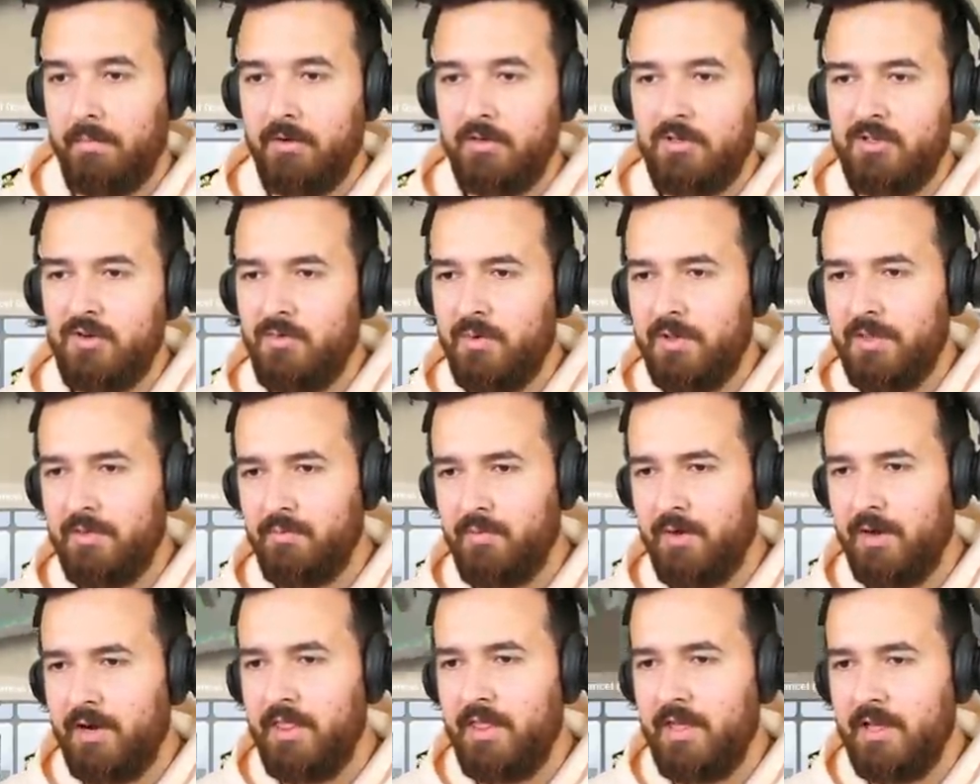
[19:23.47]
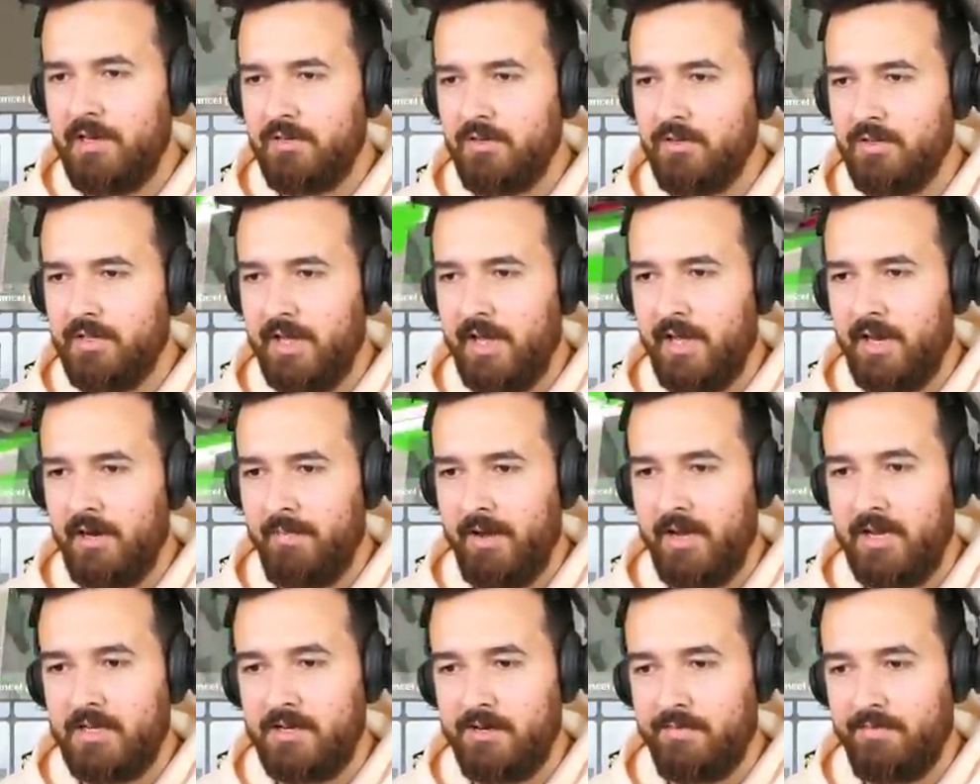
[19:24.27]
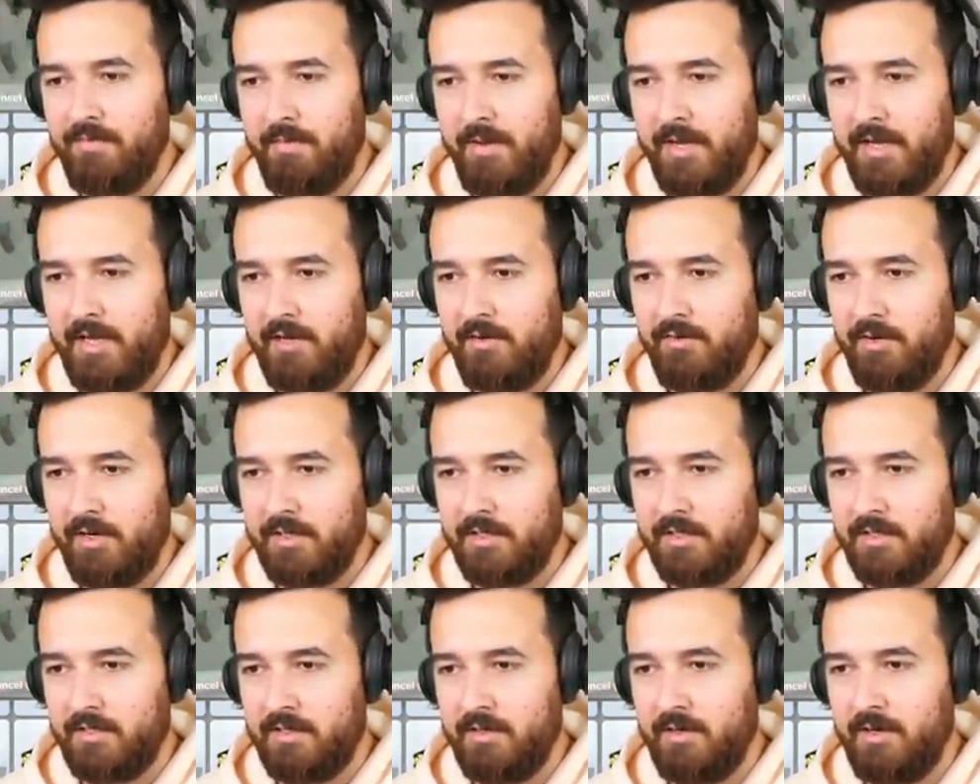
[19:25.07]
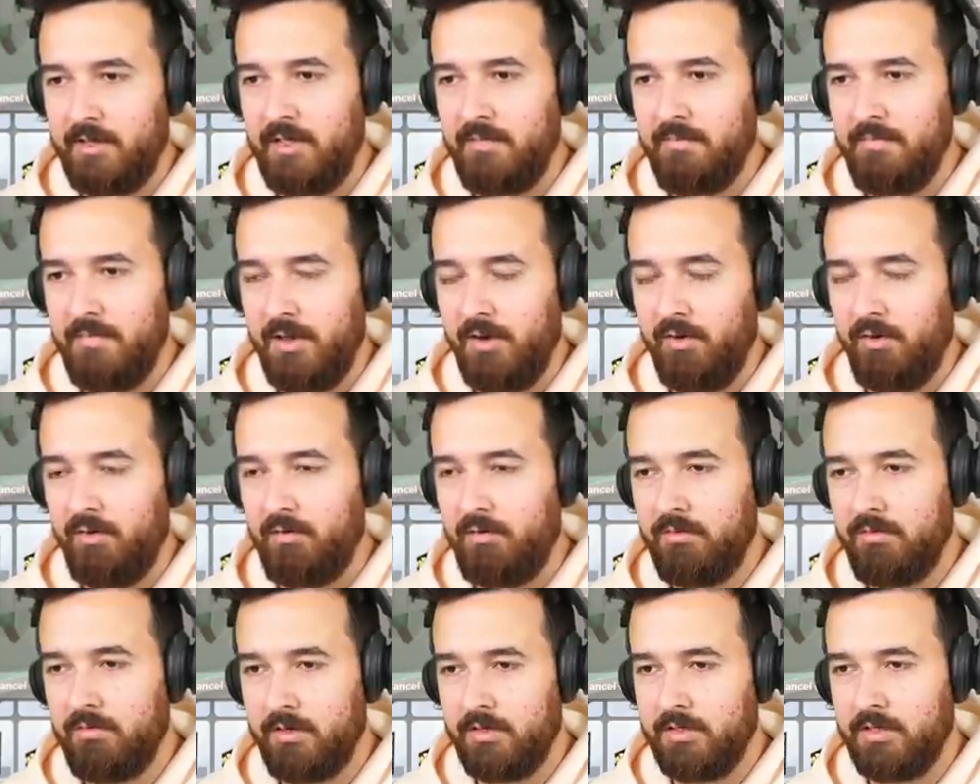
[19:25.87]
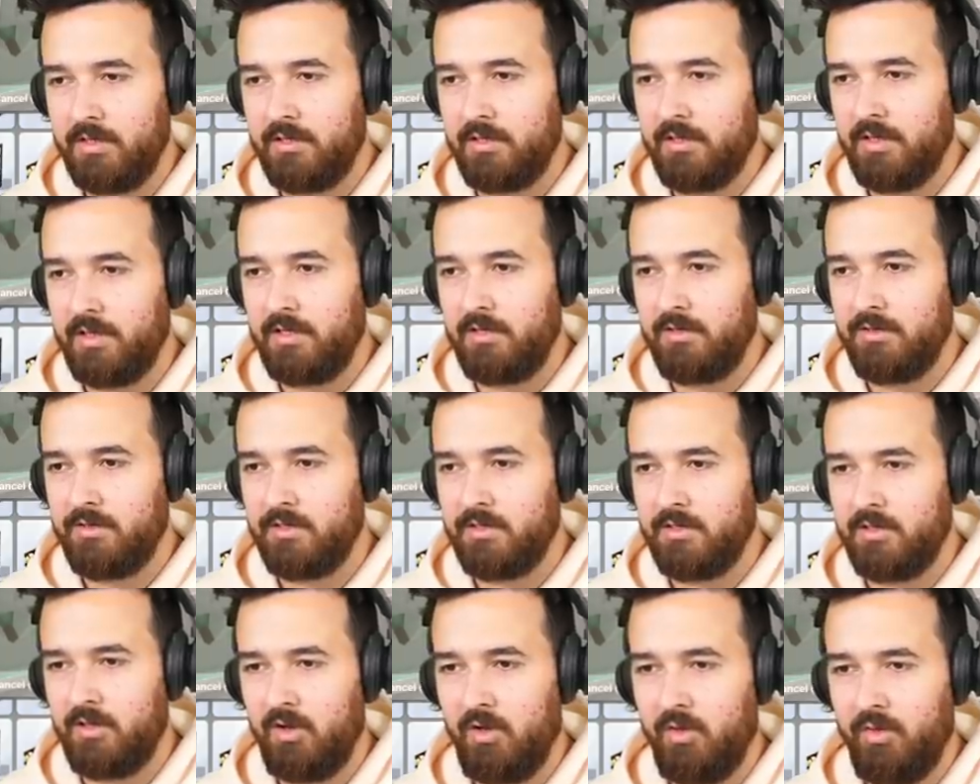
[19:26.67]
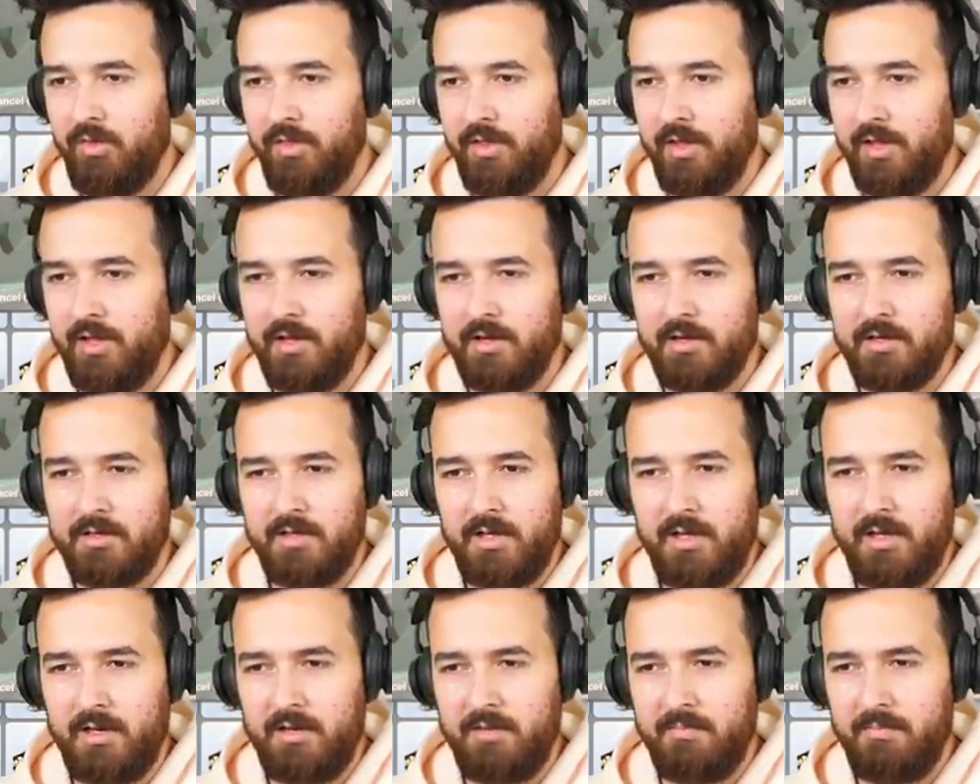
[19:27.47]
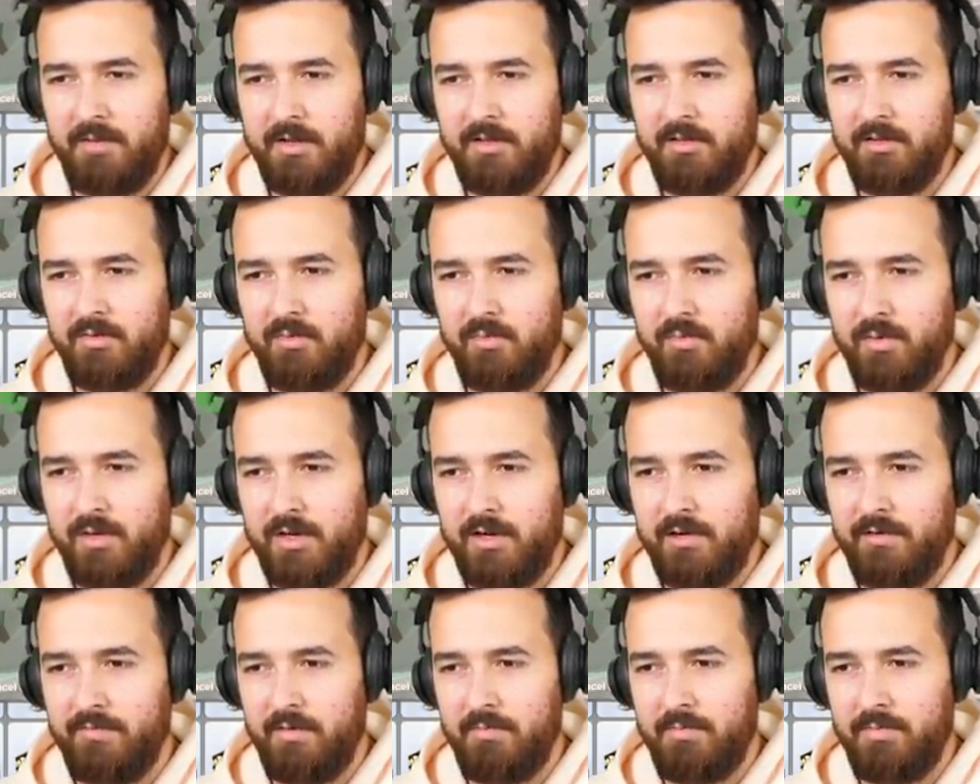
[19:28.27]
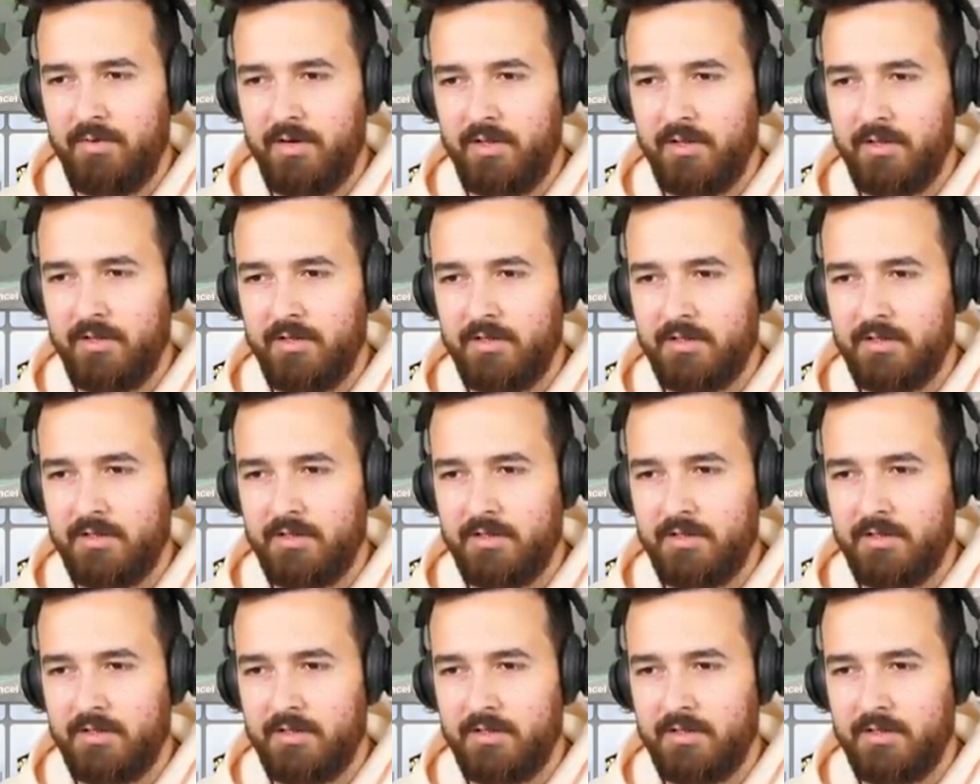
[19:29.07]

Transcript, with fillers: I'm not sure where, where do they do the animation for making drinks? Is it in the middle or it, do they use this whole thing? Because it might look weird if I'm putting